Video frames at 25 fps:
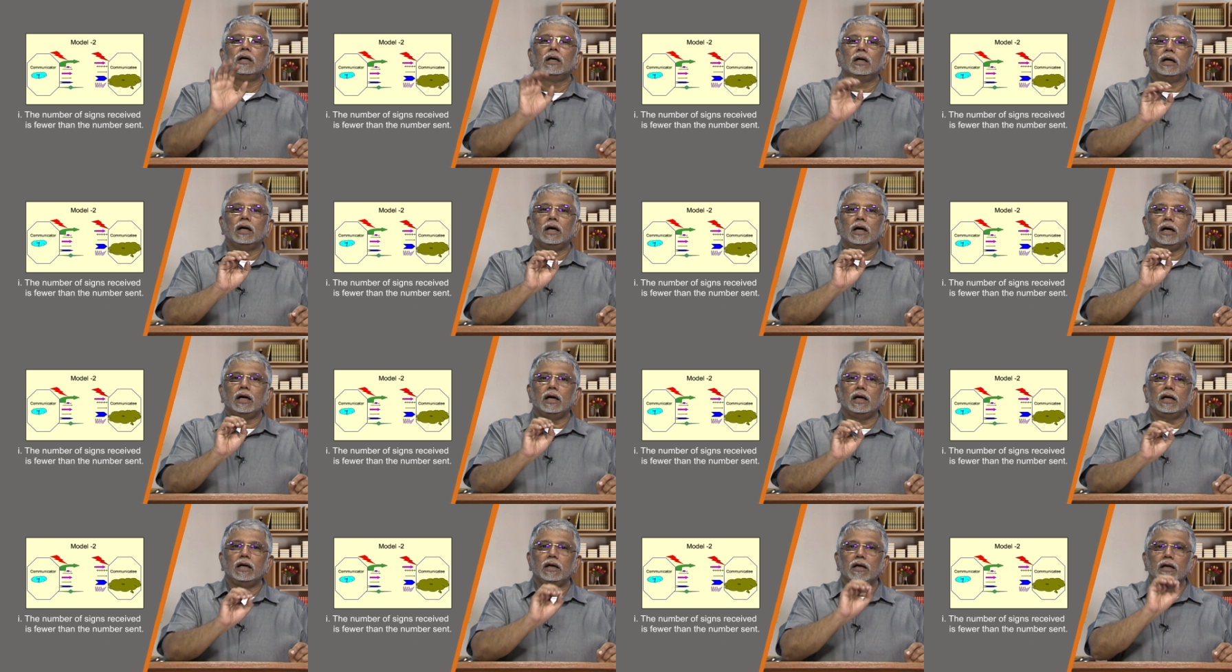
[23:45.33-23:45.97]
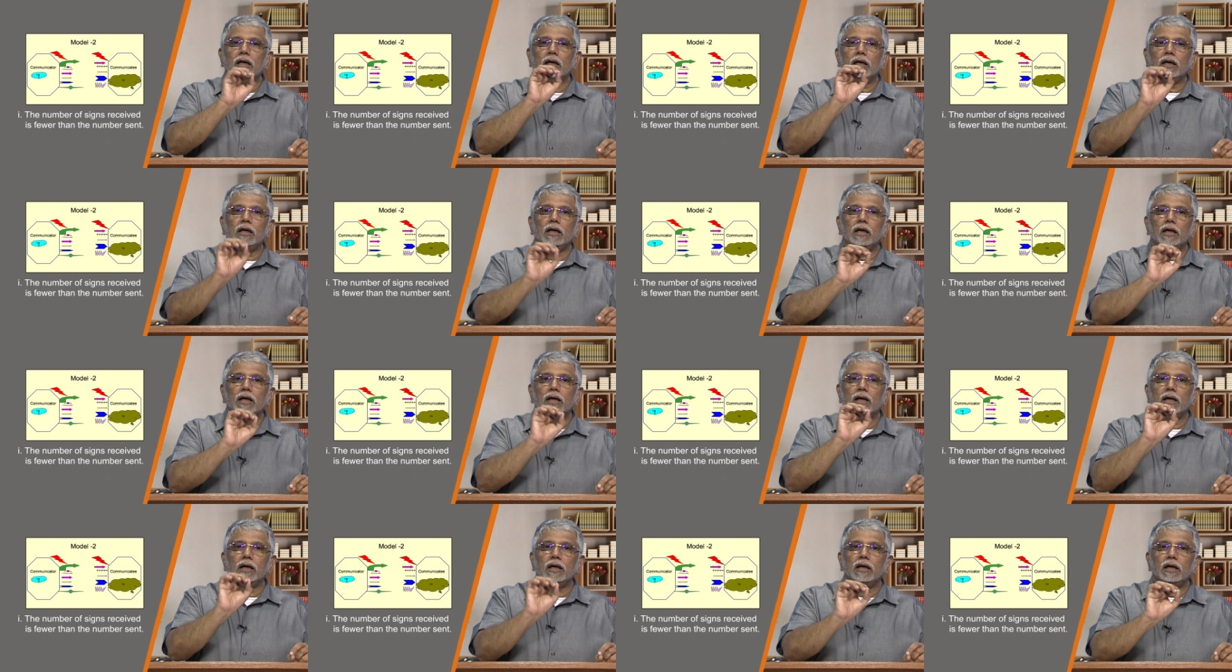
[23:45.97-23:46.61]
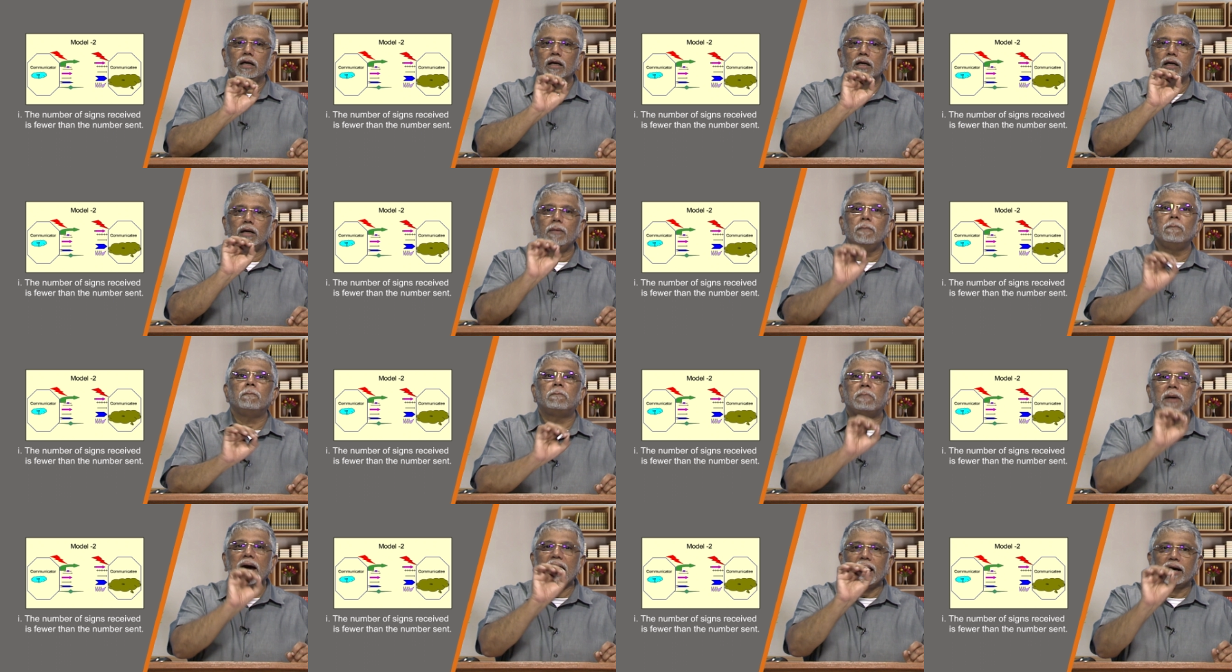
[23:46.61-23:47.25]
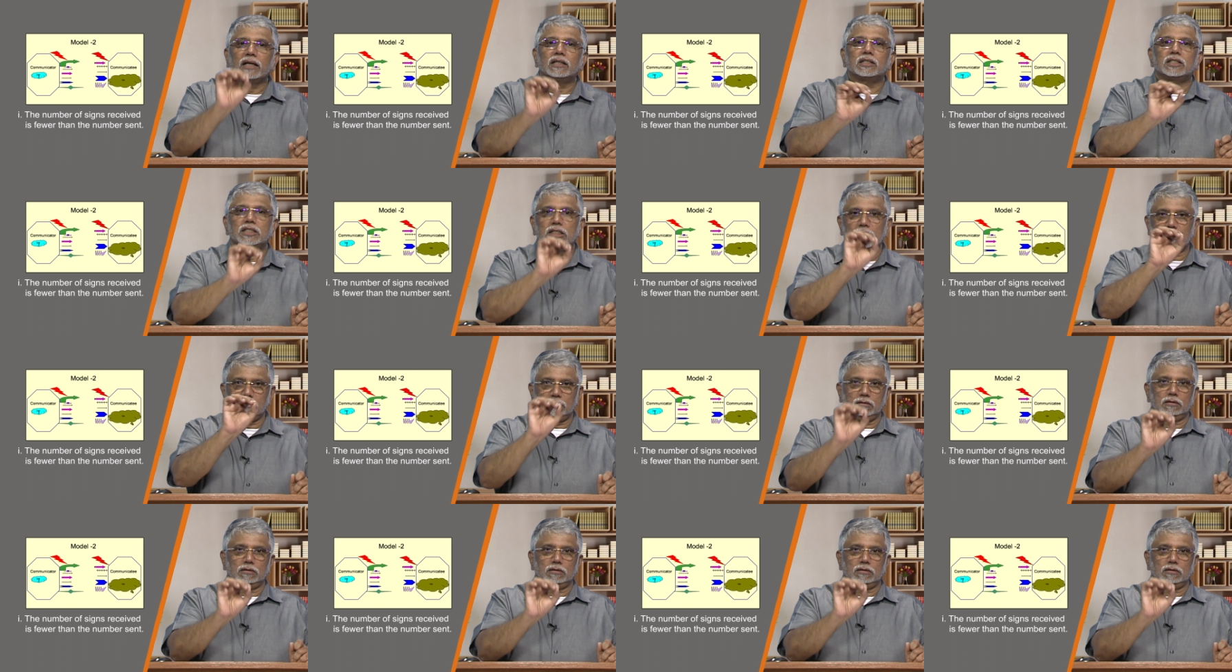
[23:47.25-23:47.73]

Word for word: uh, impact